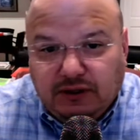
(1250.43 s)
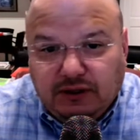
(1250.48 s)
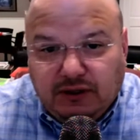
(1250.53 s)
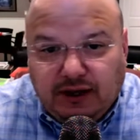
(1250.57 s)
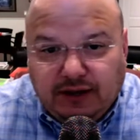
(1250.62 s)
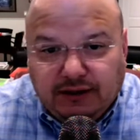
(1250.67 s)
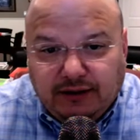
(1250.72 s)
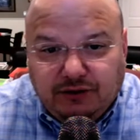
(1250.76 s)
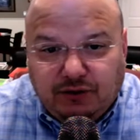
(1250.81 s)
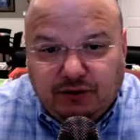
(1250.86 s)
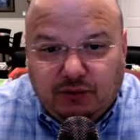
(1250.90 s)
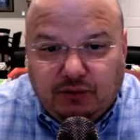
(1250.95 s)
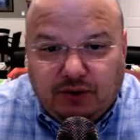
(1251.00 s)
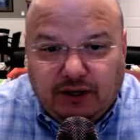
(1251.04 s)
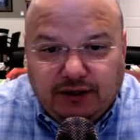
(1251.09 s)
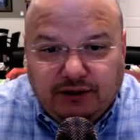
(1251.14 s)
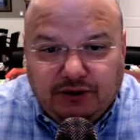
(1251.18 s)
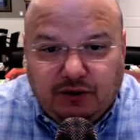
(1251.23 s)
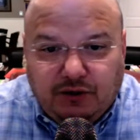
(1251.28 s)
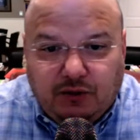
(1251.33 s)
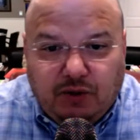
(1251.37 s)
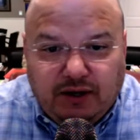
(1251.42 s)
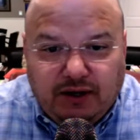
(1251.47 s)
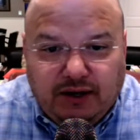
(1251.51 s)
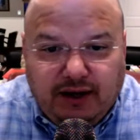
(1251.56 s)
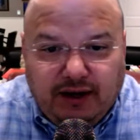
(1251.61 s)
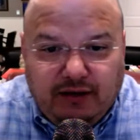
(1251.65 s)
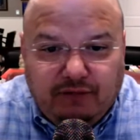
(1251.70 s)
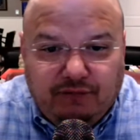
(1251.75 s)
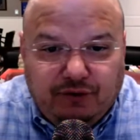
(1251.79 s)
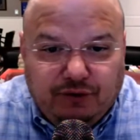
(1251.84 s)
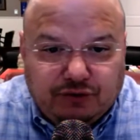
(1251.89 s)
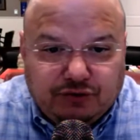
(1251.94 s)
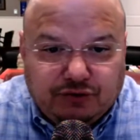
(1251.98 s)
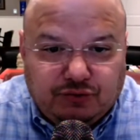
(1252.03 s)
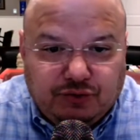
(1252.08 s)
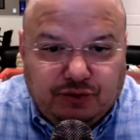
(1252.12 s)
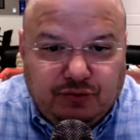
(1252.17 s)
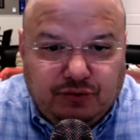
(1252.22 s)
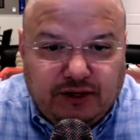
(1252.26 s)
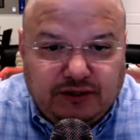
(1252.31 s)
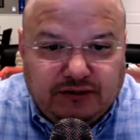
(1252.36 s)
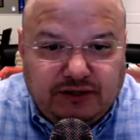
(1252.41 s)
I don't want to have those
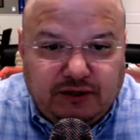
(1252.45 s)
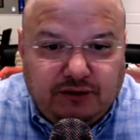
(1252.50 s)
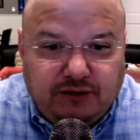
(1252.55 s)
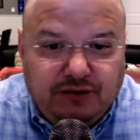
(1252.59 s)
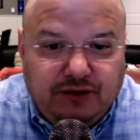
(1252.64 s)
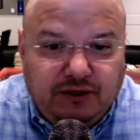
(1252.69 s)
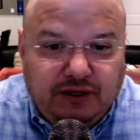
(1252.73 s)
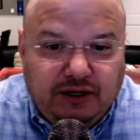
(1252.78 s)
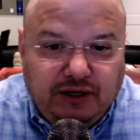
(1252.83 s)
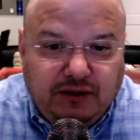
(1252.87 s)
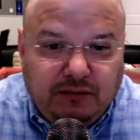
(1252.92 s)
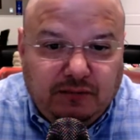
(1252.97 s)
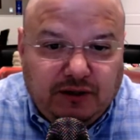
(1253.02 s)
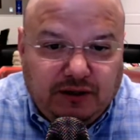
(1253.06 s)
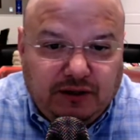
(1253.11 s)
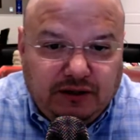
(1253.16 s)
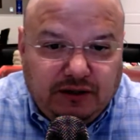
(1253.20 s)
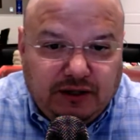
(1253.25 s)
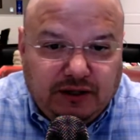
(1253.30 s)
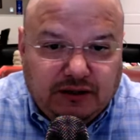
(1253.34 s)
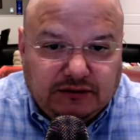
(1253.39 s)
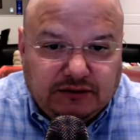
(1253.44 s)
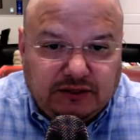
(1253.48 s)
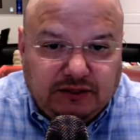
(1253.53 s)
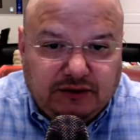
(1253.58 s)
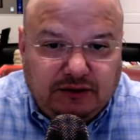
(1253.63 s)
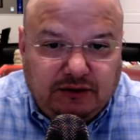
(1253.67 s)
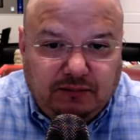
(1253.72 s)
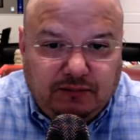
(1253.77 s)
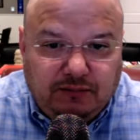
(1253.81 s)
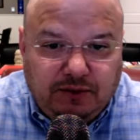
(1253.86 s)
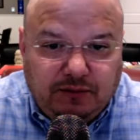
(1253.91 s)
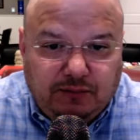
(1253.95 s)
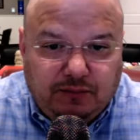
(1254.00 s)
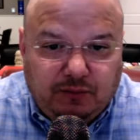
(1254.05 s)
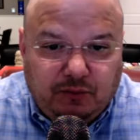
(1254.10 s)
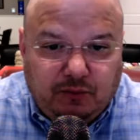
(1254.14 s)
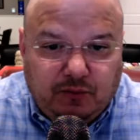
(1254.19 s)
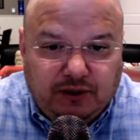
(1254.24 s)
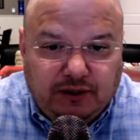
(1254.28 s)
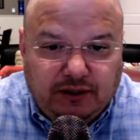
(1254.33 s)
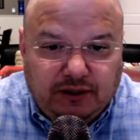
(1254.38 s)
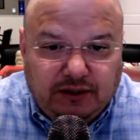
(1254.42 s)
regrets. I don't think anybody does. I think people
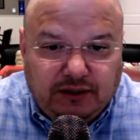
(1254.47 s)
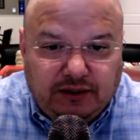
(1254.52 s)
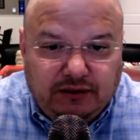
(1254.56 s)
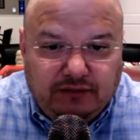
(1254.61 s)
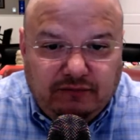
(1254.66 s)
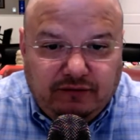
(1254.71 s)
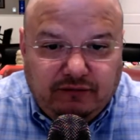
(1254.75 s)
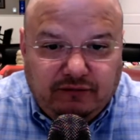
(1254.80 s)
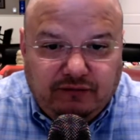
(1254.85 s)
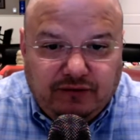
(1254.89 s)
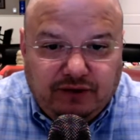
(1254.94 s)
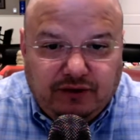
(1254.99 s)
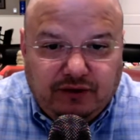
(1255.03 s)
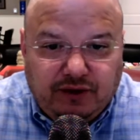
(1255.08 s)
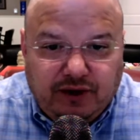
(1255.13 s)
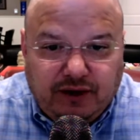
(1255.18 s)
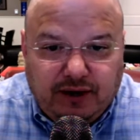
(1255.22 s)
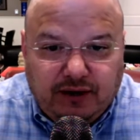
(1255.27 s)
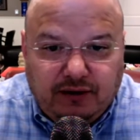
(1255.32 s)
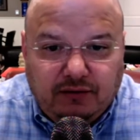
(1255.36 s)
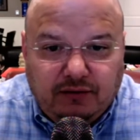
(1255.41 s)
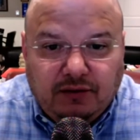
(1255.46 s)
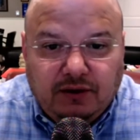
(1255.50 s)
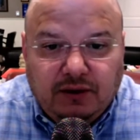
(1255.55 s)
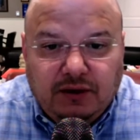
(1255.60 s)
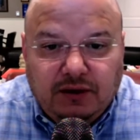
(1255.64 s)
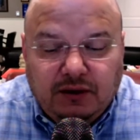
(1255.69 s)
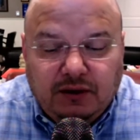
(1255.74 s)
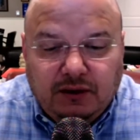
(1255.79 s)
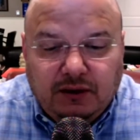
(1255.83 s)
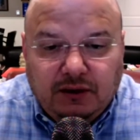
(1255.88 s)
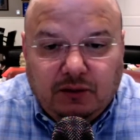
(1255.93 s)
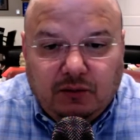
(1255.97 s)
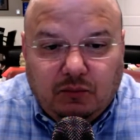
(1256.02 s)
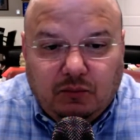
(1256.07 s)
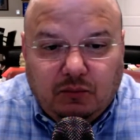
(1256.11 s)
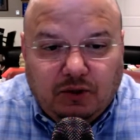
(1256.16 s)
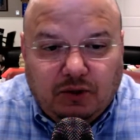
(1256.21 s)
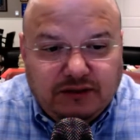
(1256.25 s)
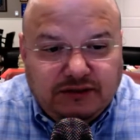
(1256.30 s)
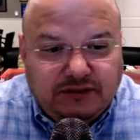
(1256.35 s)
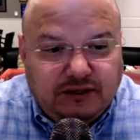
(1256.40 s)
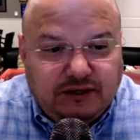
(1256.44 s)
want to live and figure out
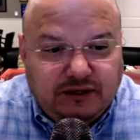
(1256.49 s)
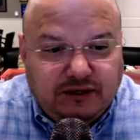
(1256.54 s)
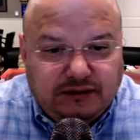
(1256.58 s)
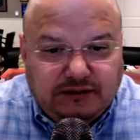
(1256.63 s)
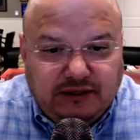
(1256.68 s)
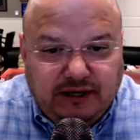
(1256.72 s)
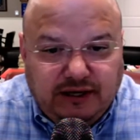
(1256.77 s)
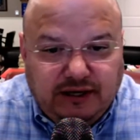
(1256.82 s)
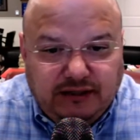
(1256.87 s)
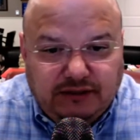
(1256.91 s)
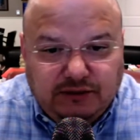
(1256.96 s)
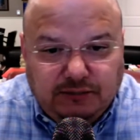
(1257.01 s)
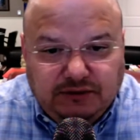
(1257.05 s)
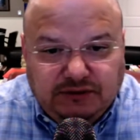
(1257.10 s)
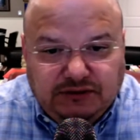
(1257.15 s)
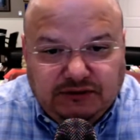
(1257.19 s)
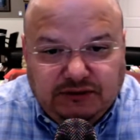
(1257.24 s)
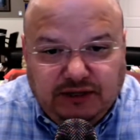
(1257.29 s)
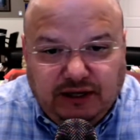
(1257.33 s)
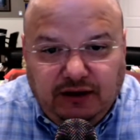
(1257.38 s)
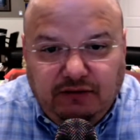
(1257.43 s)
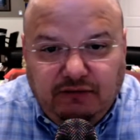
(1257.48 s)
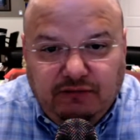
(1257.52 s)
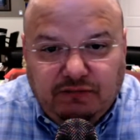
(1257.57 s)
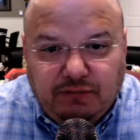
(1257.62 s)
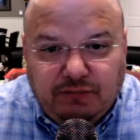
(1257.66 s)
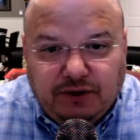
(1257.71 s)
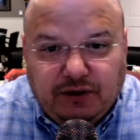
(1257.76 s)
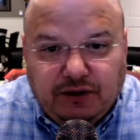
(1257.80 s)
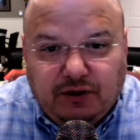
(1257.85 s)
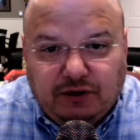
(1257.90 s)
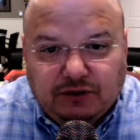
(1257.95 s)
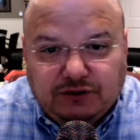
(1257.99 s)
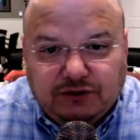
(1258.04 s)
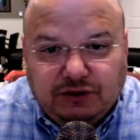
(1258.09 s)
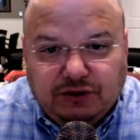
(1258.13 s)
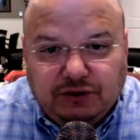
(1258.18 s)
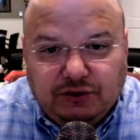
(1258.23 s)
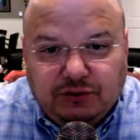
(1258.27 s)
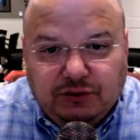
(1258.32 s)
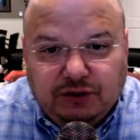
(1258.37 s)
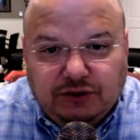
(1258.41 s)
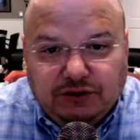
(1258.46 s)
what is it going to take to be safe, but
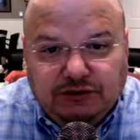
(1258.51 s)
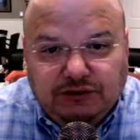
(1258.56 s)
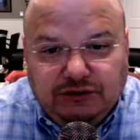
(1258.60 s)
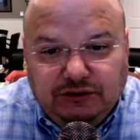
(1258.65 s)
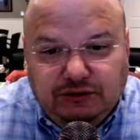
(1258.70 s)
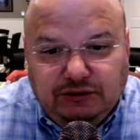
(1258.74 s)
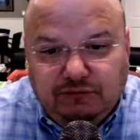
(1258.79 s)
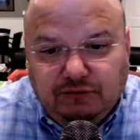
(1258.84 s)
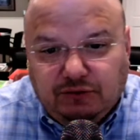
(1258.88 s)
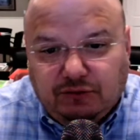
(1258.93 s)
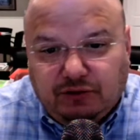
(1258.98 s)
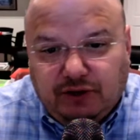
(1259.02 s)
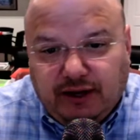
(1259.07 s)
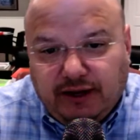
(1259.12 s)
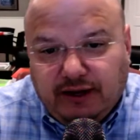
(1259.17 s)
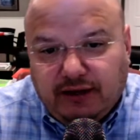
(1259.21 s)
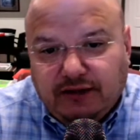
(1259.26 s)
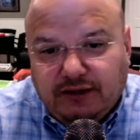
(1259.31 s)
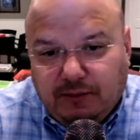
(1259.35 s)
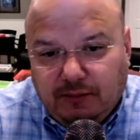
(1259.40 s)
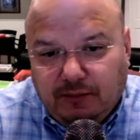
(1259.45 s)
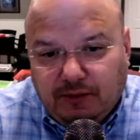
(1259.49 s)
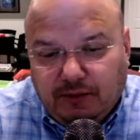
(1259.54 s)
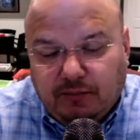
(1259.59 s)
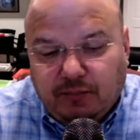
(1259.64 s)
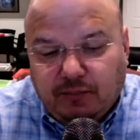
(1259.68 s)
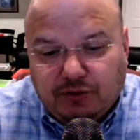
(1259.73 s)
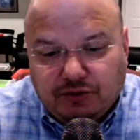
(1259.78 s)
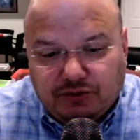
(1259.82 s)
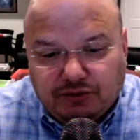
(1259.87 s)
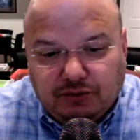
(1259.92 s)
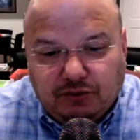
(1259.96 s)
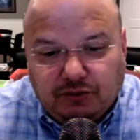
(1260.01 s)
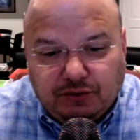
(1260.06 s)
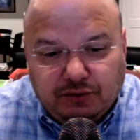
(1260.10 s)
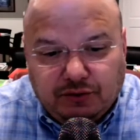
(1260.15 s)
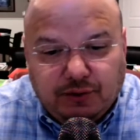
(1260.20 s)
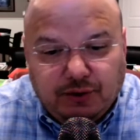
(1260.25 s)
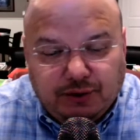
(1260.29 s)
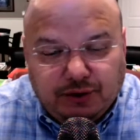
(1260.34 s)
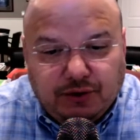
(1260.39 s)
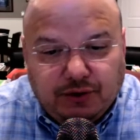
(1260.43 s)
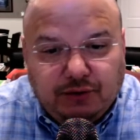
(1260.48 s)
also achieve your academic, personal, and
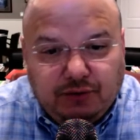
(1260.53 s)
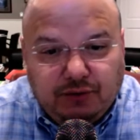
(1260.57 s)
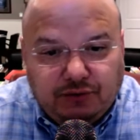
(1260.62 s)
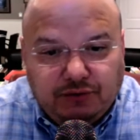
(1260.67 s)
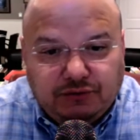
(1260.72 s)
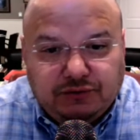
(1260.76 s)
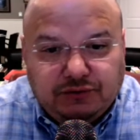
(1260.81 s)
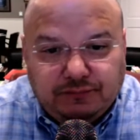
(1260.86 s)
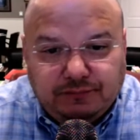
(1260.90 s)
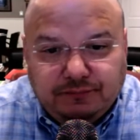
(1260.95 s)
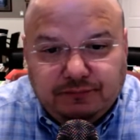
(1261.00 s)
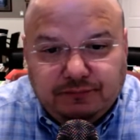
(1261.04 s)
career goals.